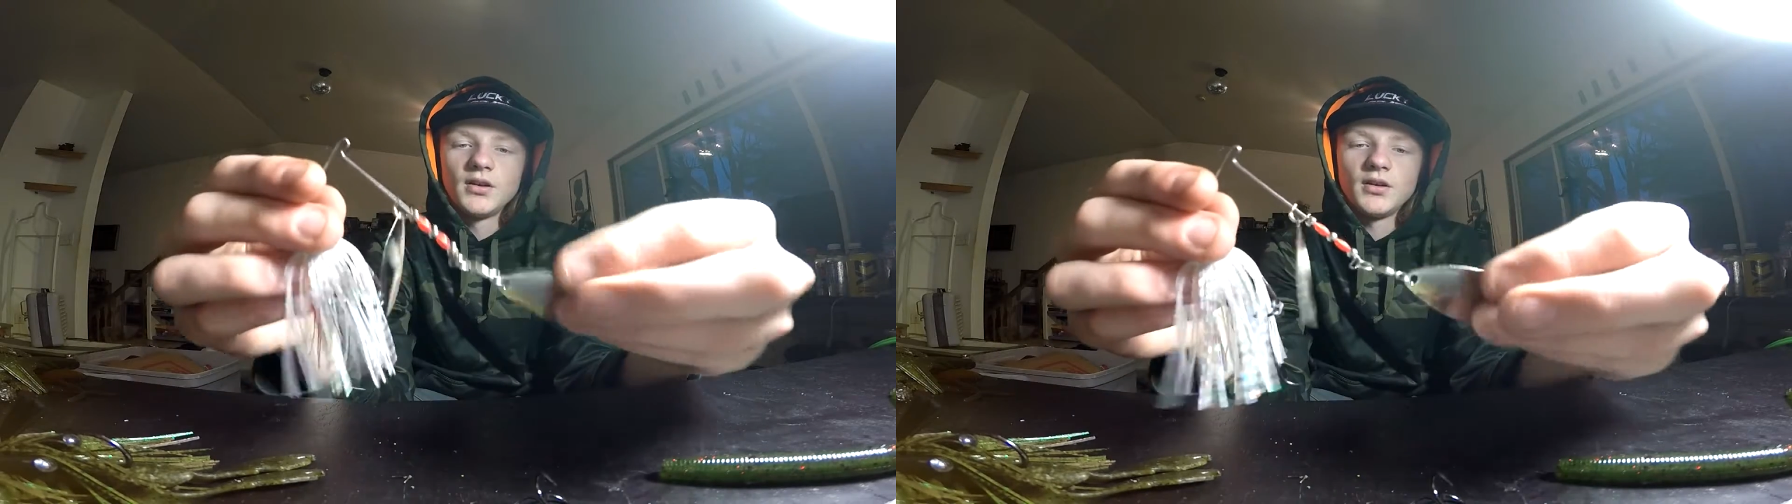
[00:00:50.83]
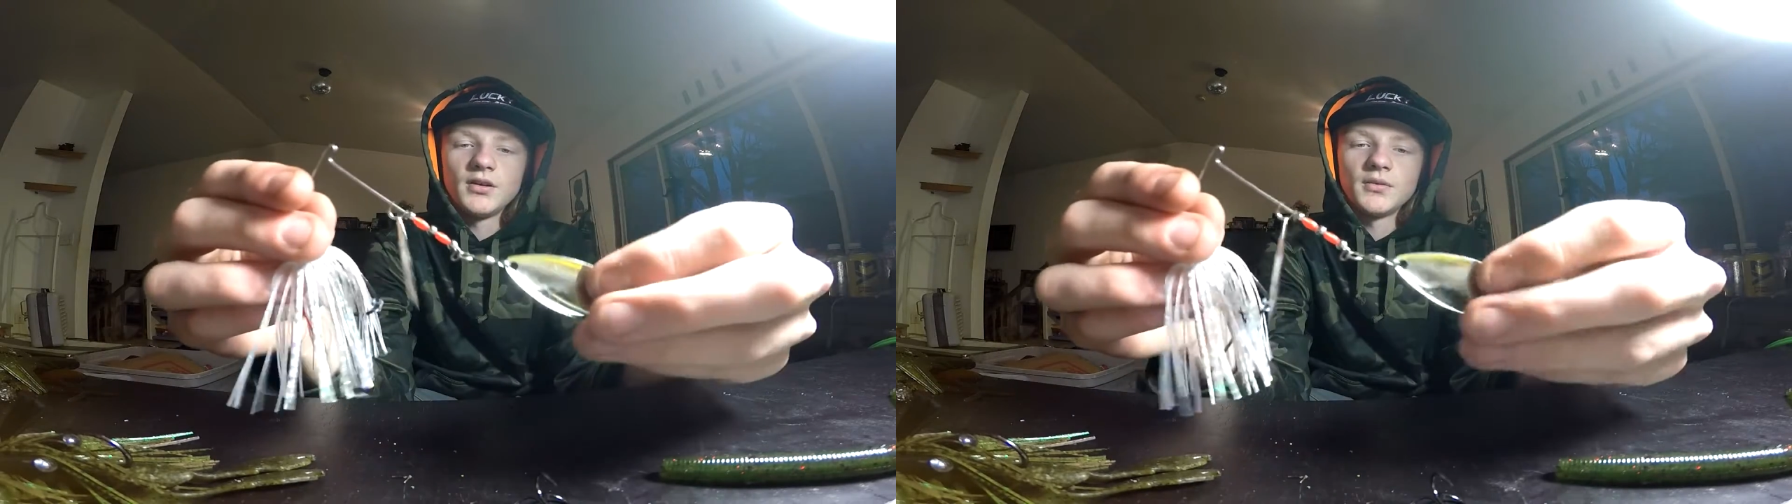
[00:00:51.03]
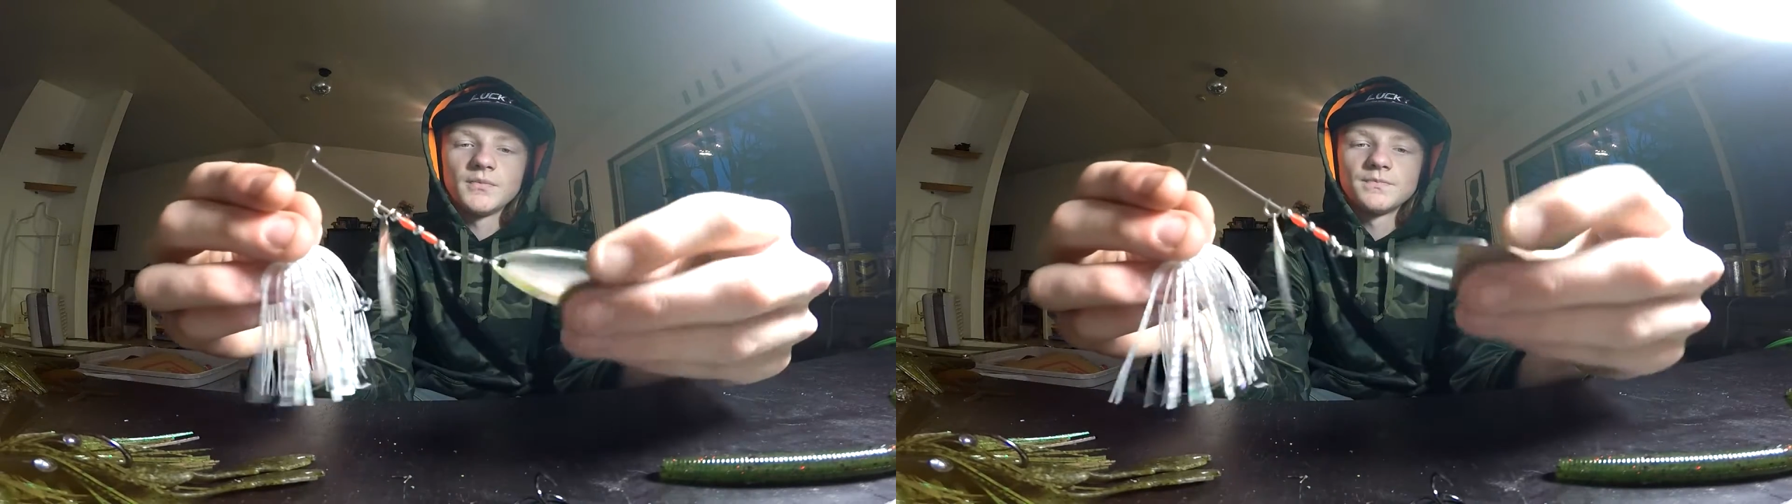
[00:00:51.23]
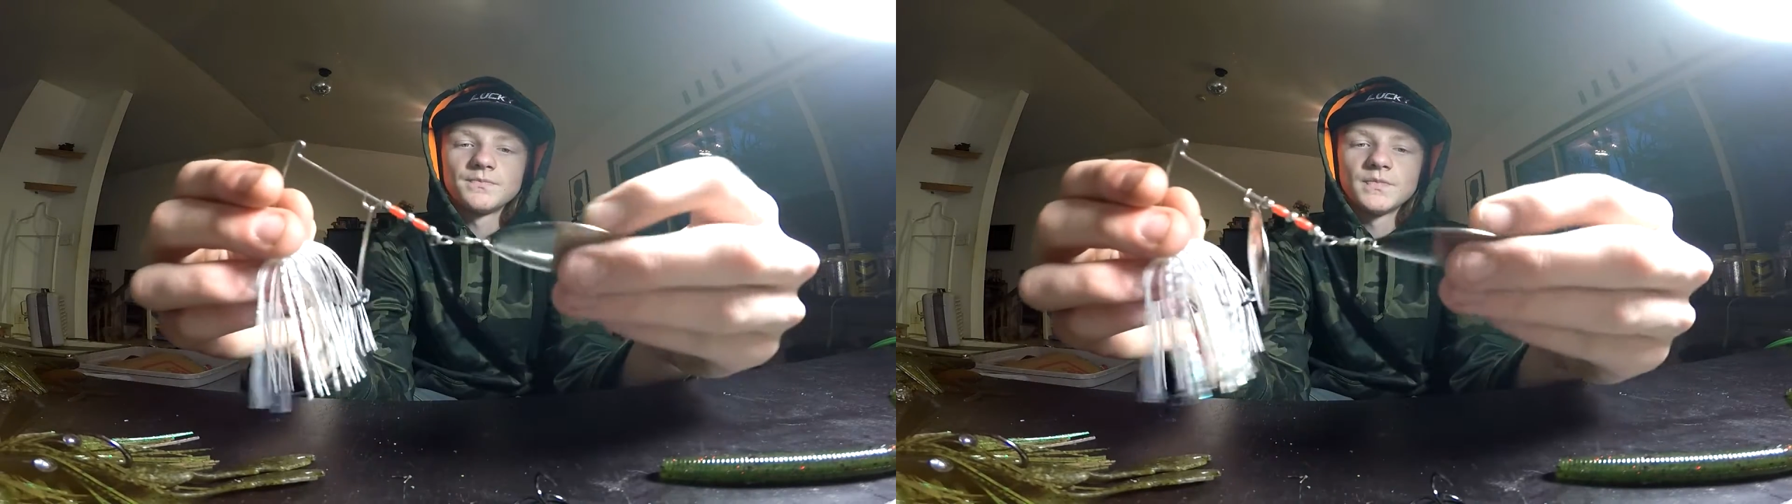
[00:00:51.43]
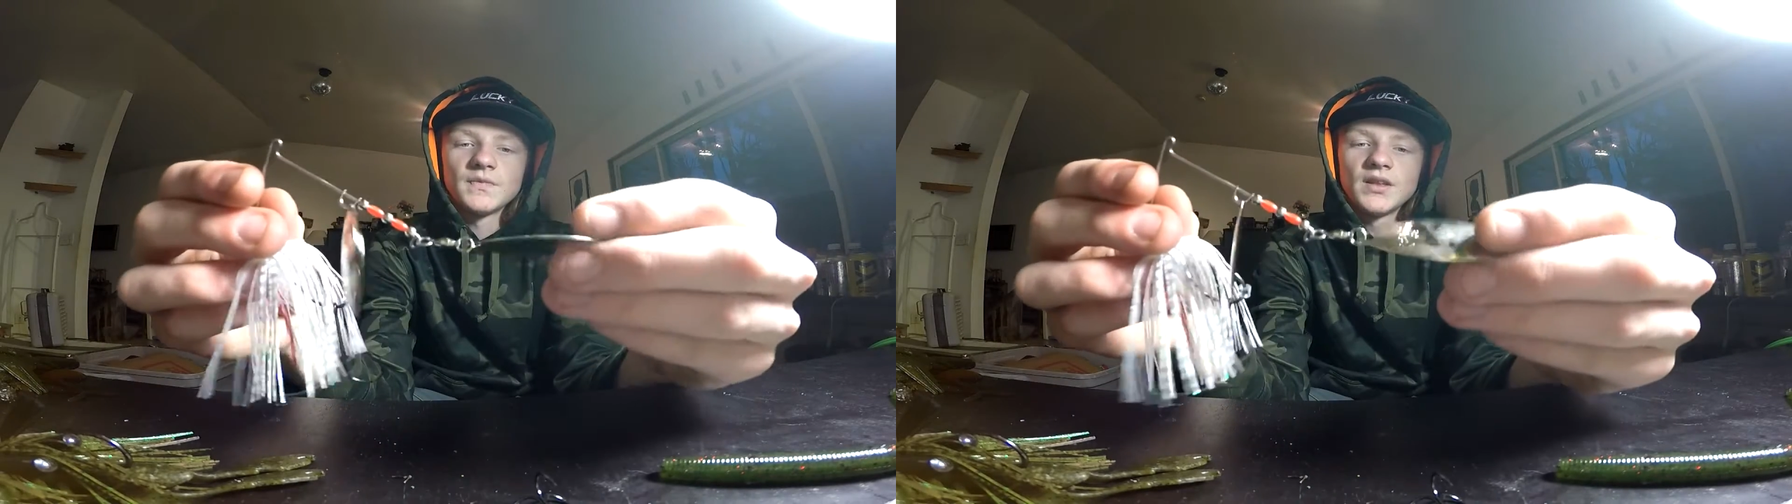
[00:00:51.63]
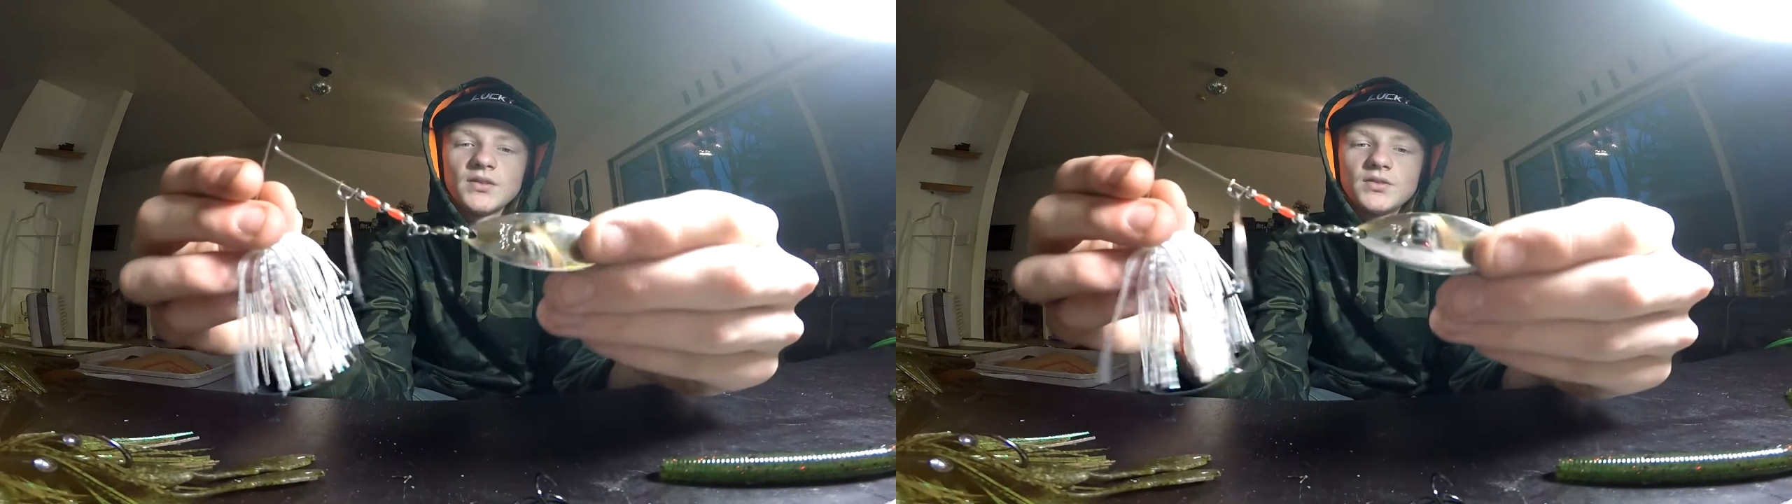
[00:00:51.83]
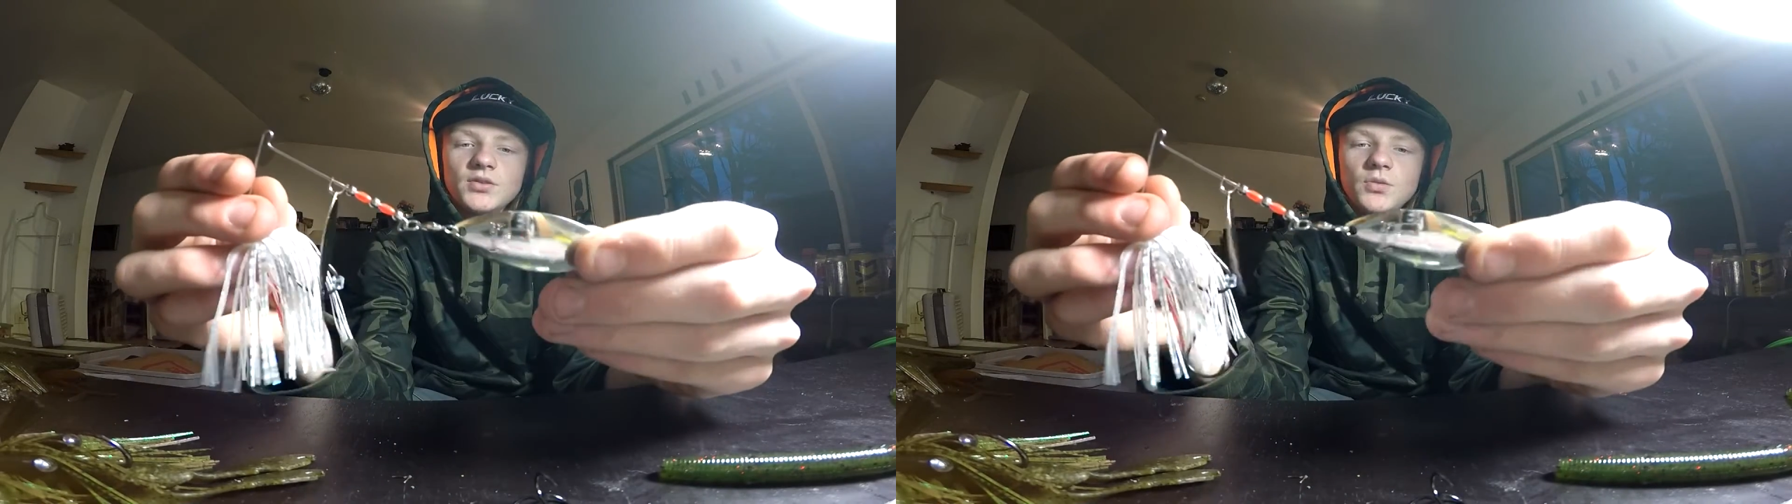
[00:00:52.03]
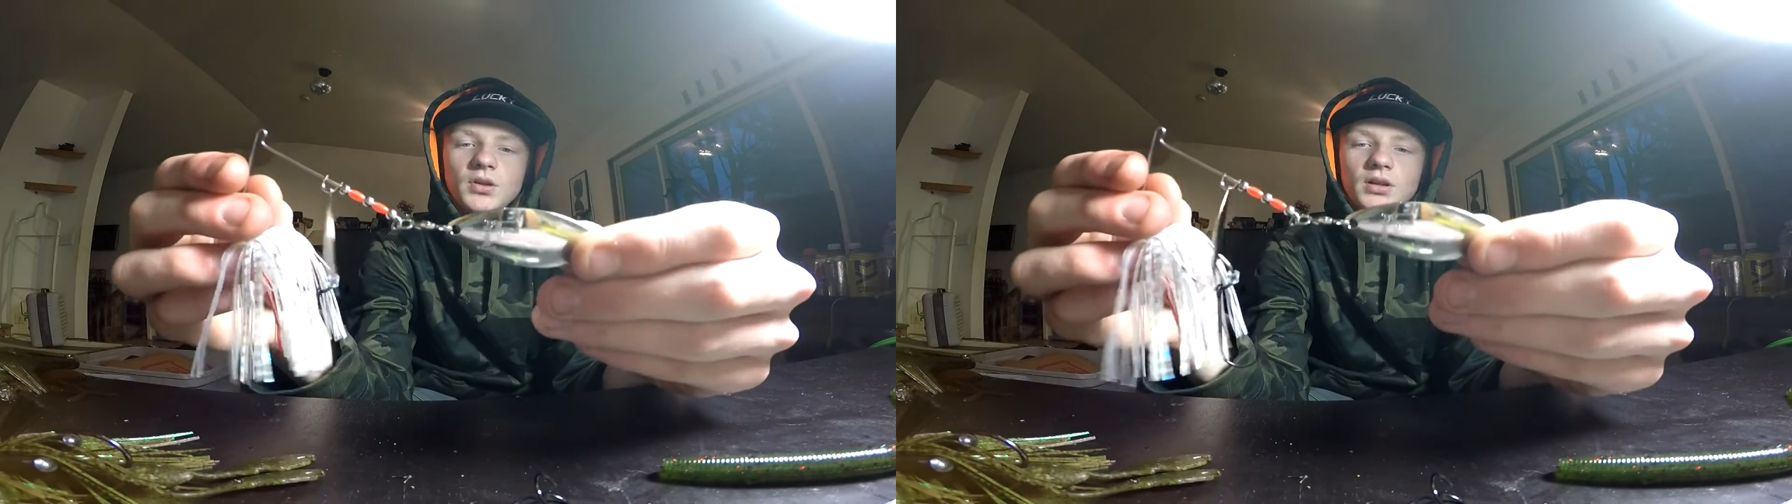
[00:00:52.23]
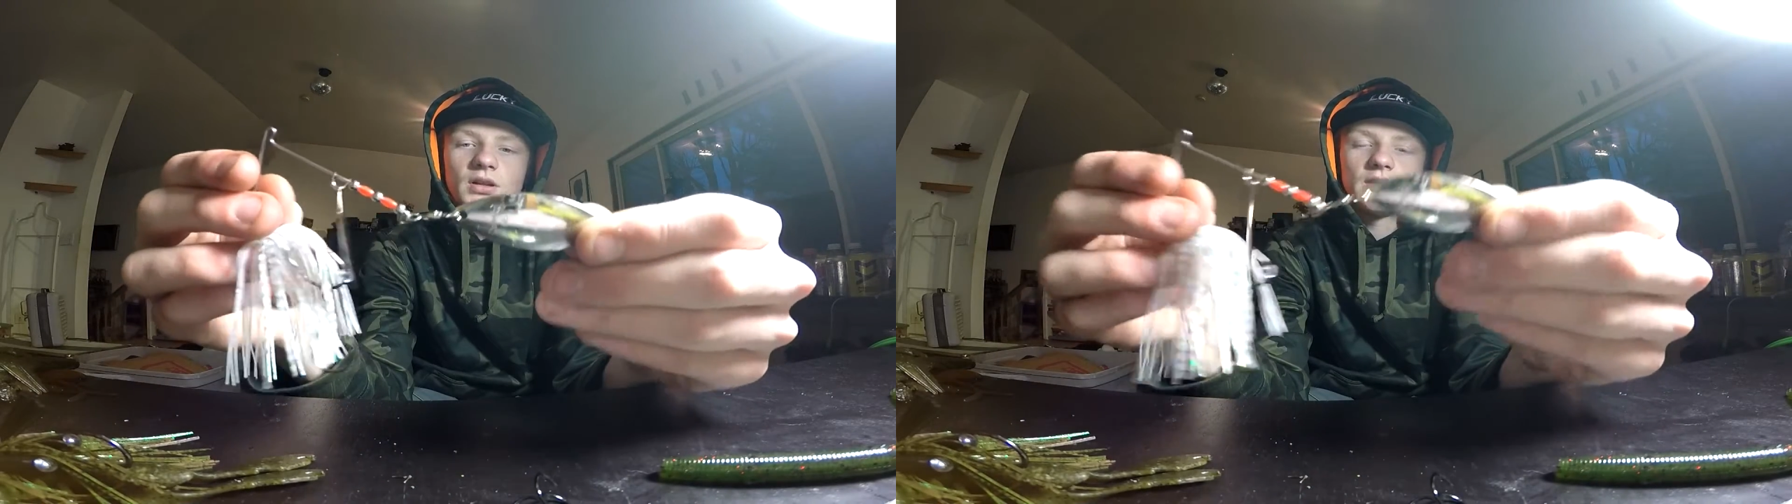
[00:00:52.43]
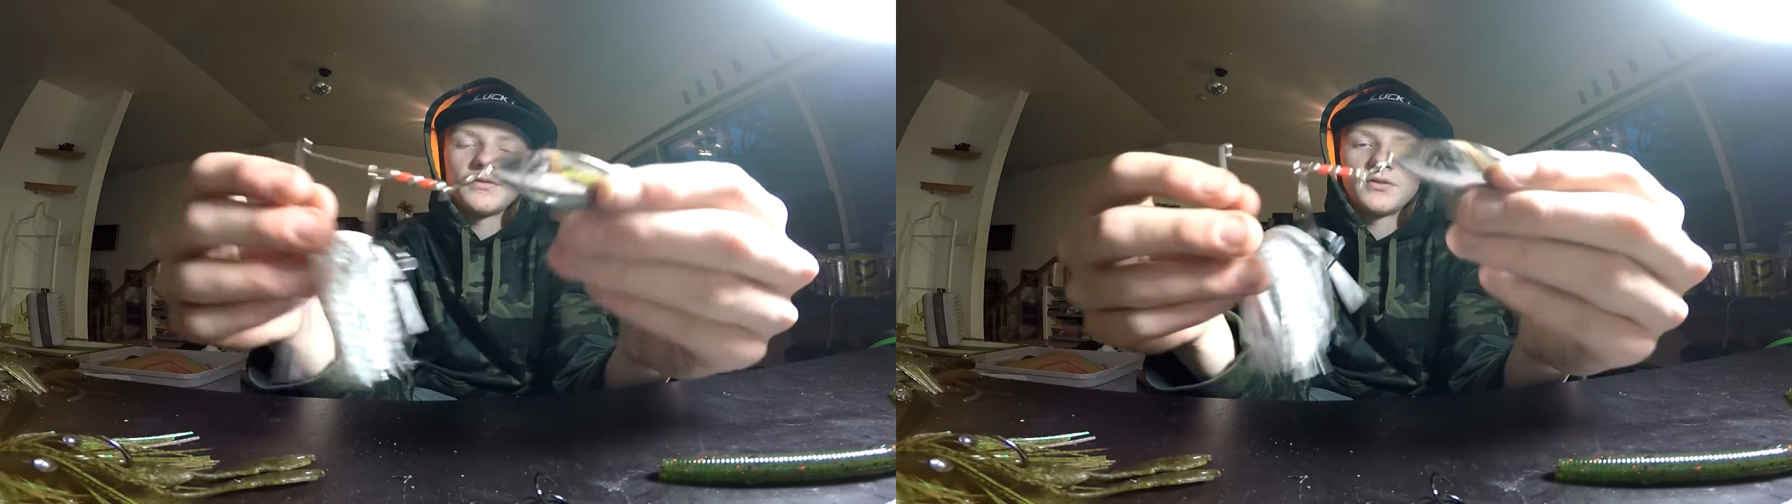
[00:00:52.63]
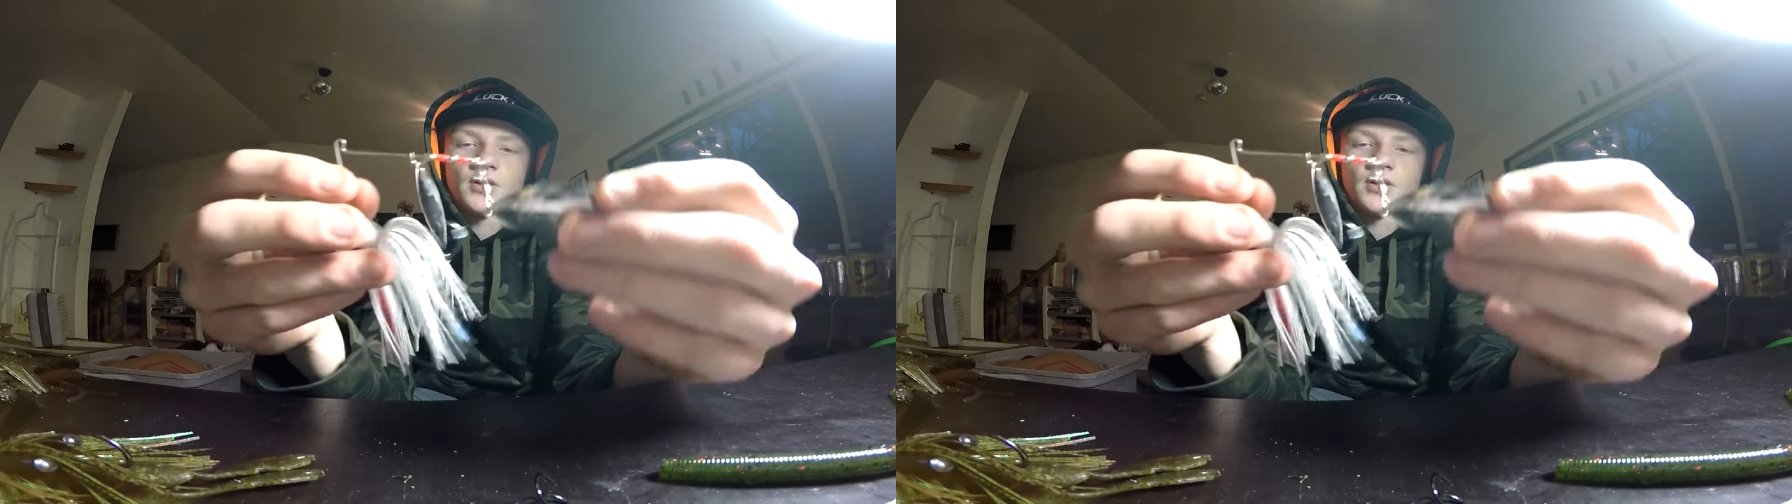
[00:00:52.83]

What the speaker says: 2 willow leaves.